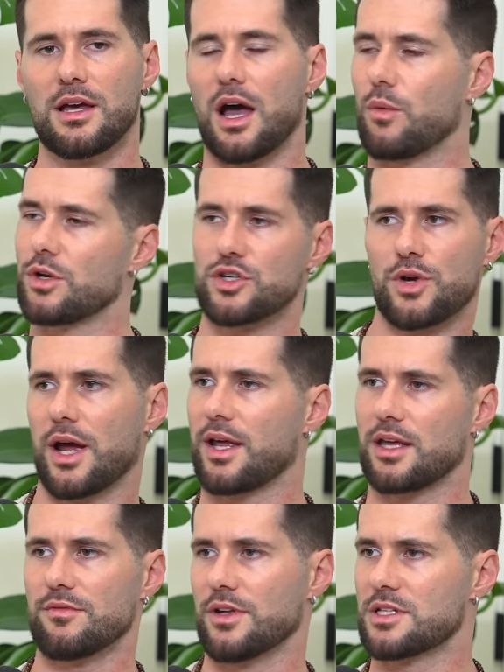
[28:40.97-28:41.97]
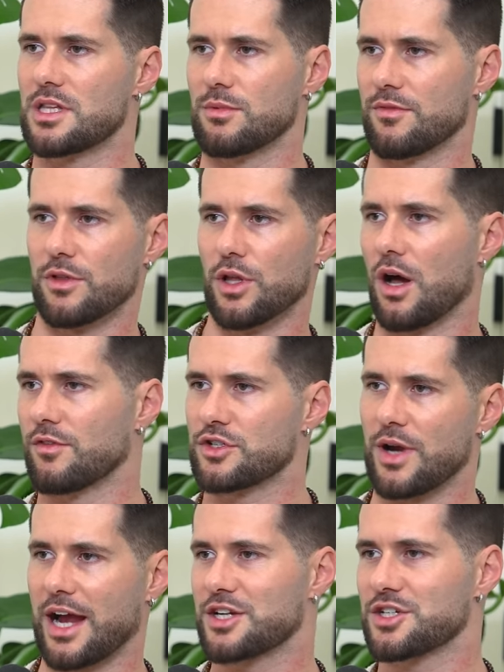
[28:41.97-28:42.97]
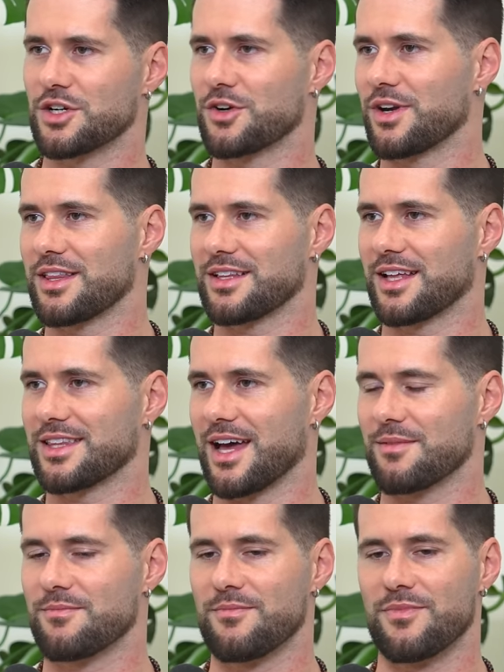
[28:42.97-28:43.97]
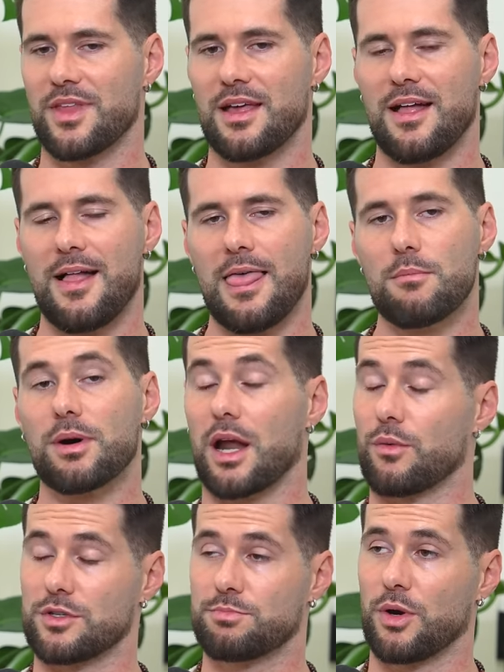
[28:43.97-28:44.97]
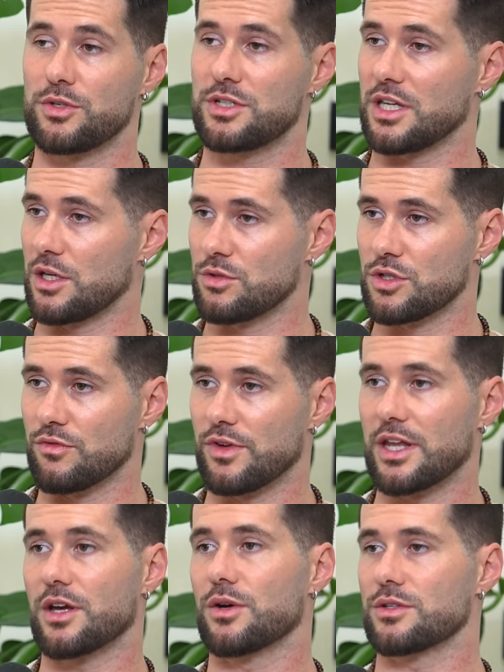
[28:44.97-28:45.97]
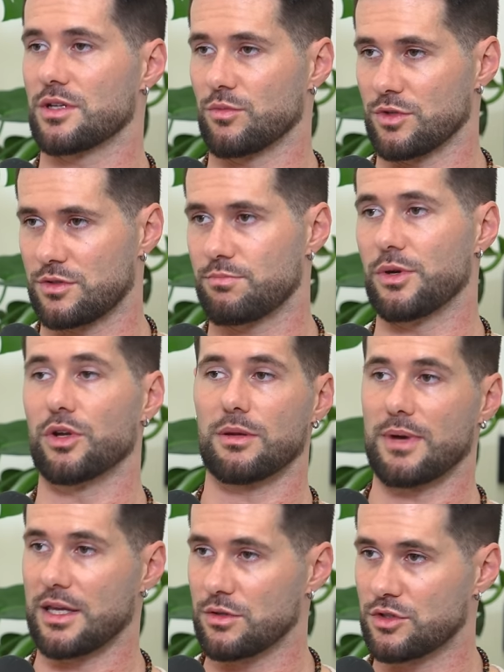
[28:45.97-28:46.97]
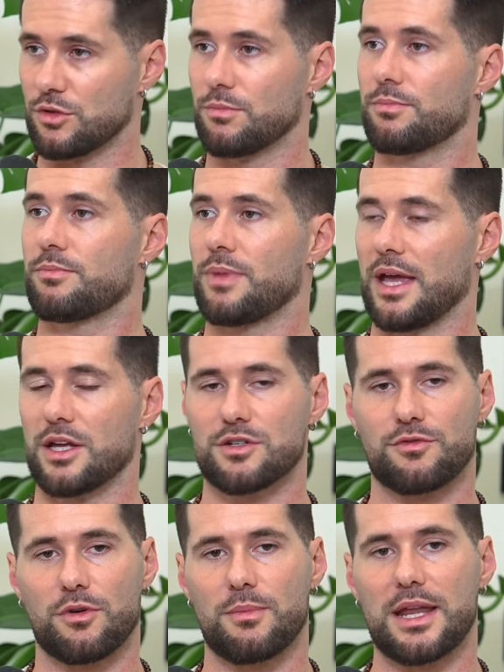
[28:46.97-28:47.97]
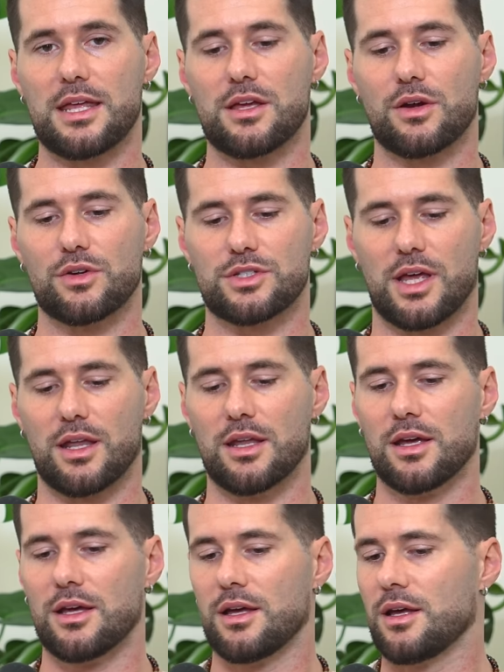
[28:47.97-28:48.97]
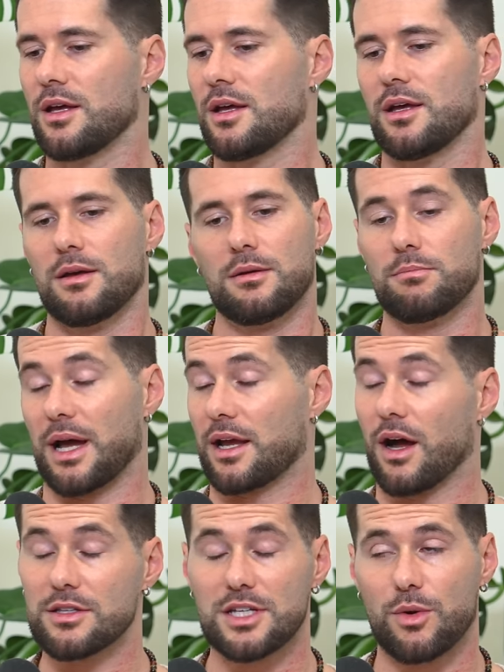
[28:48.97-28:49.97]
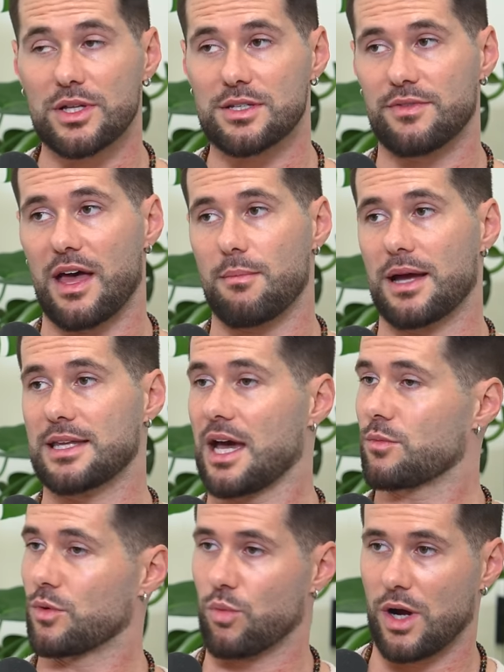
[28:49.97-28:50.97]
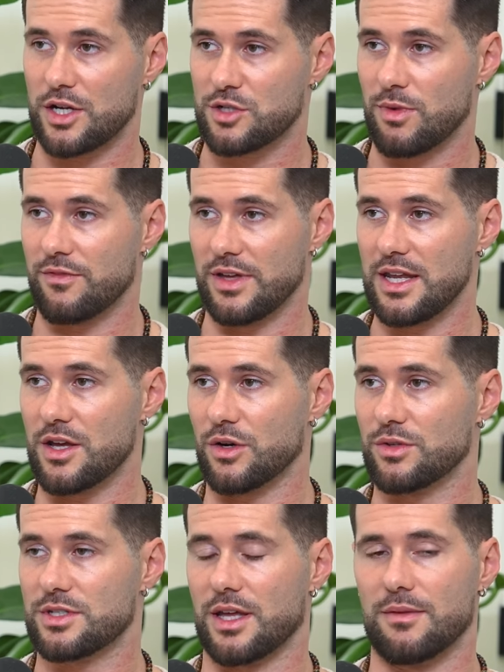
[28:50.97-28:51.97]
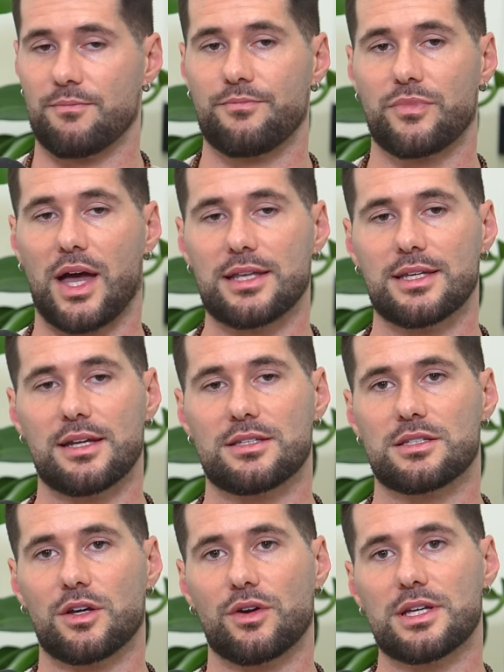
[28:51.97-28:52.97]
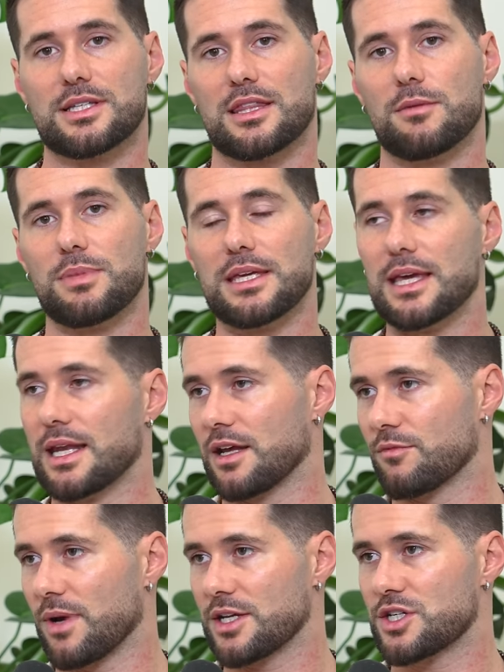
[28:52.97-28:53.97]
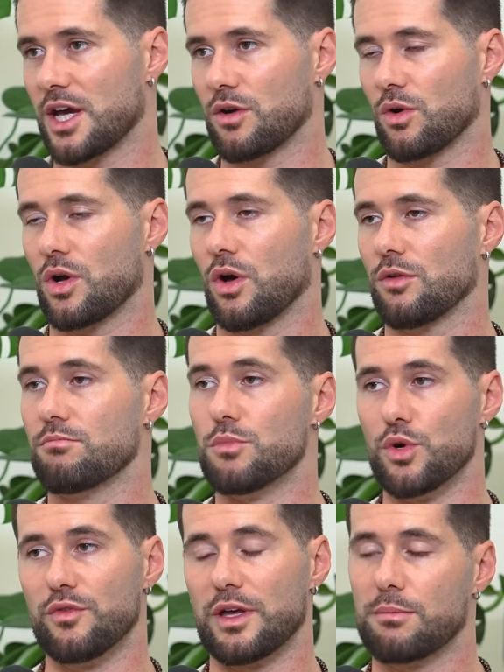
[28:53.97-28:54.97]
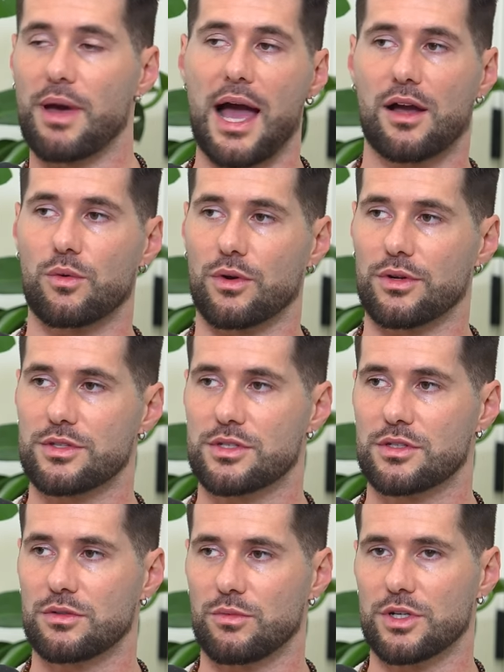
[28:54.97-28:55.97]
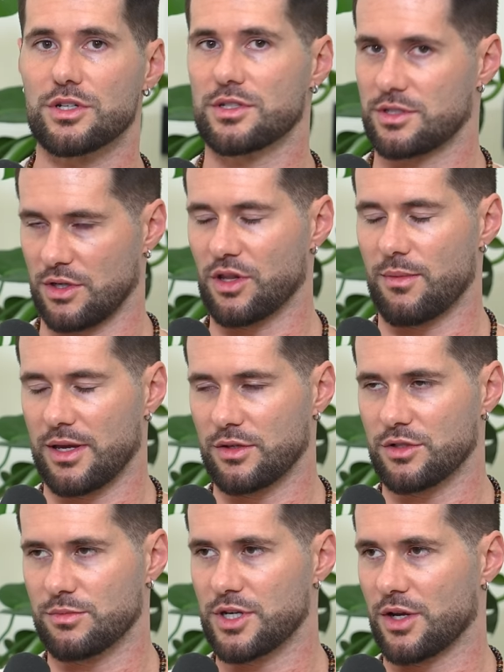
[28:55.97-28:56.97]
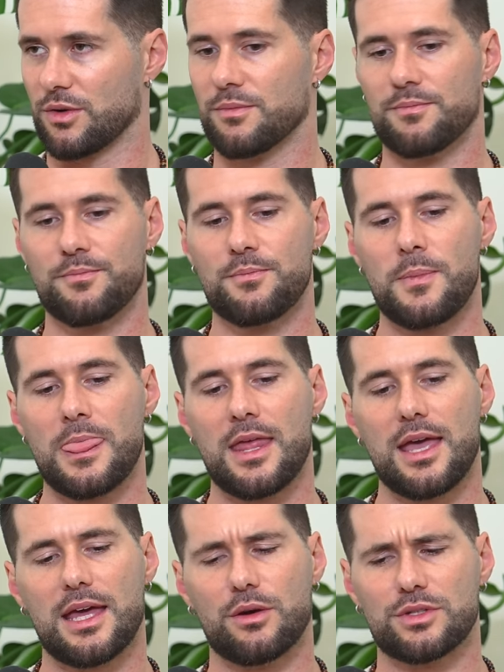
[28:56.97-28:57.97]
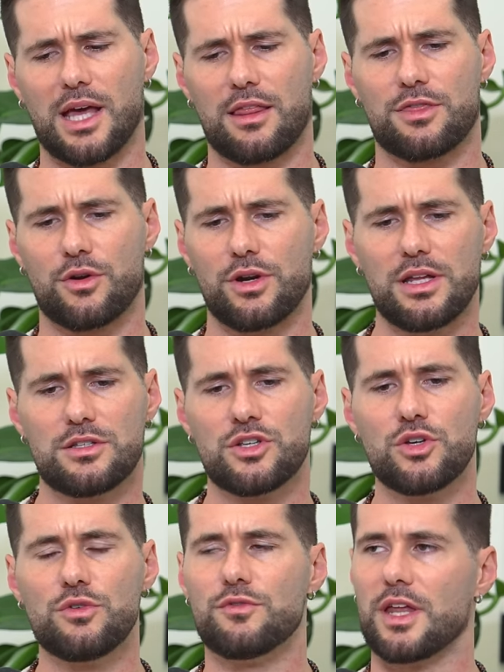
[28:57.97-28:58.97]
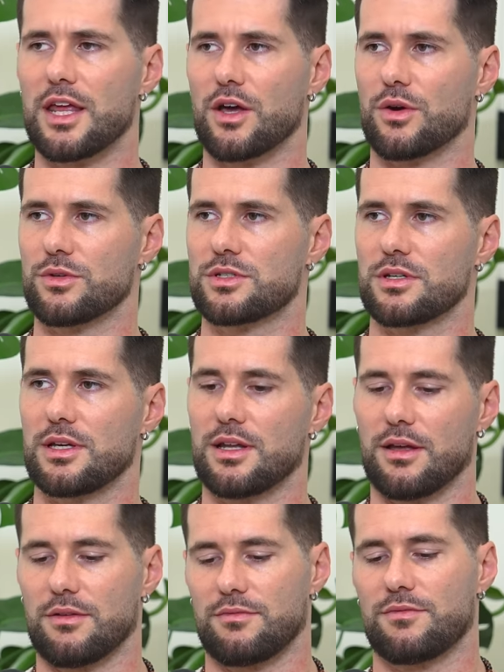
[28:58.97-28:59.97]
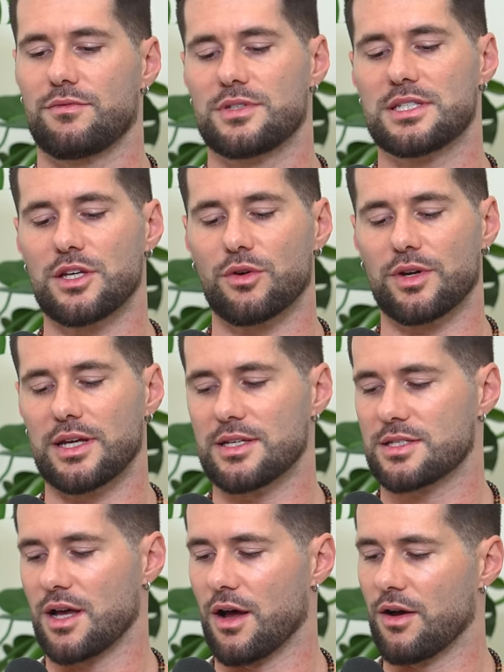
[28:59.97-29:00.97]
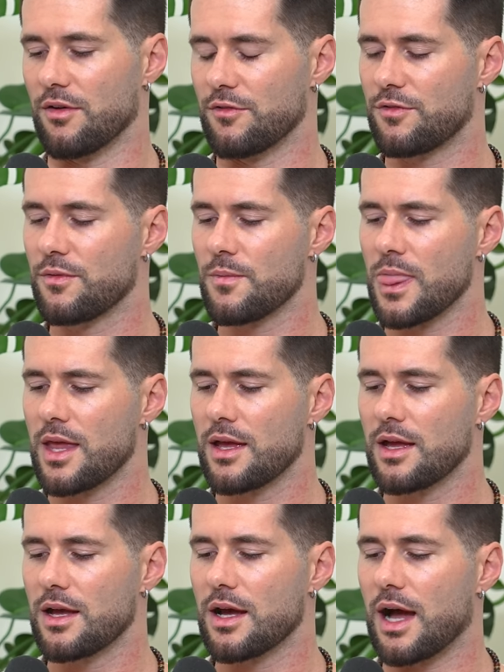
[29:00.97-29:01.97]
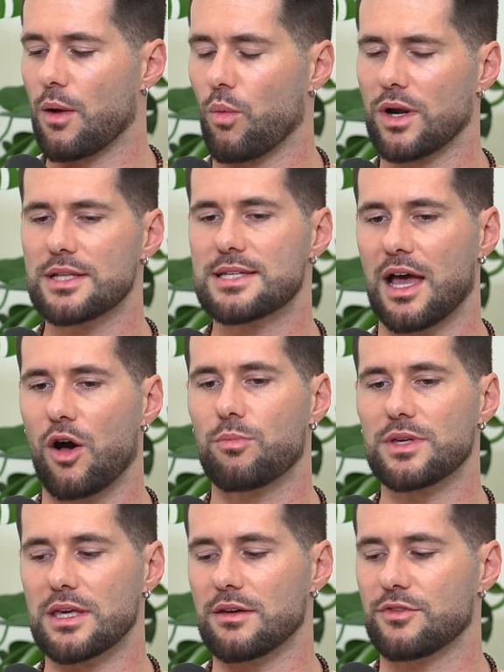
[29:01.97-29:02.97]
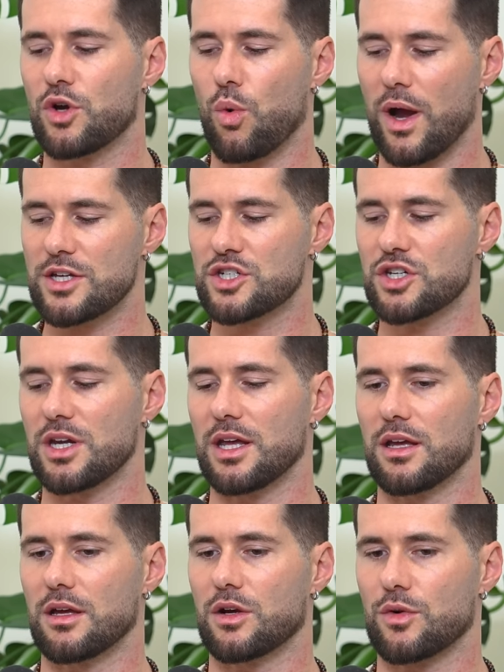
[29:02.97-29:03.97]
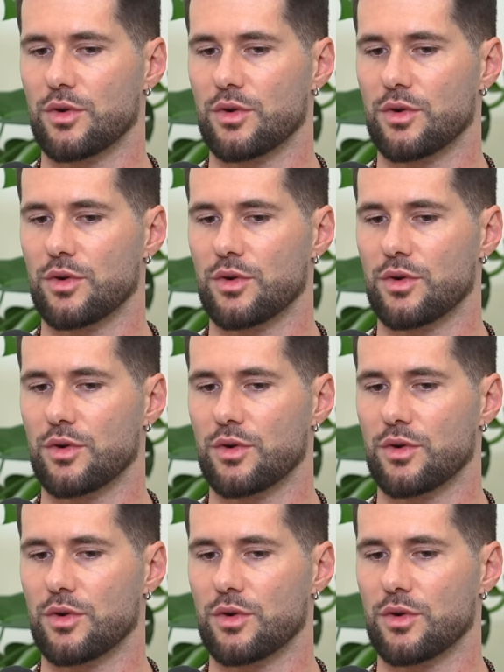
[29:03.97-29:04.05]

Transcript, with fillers: I wouldn't try to convince them of the law of attraction or anything like that. But I was posting YouTube videos and was building my YouTube page for many years and by consequence of that, my dad would watch my videos. And I did a series at the beginning of my channel called Moving Backwards, which is still on my YouTube channel. And it was like 32 videos in a series of, I wanted to help give questioning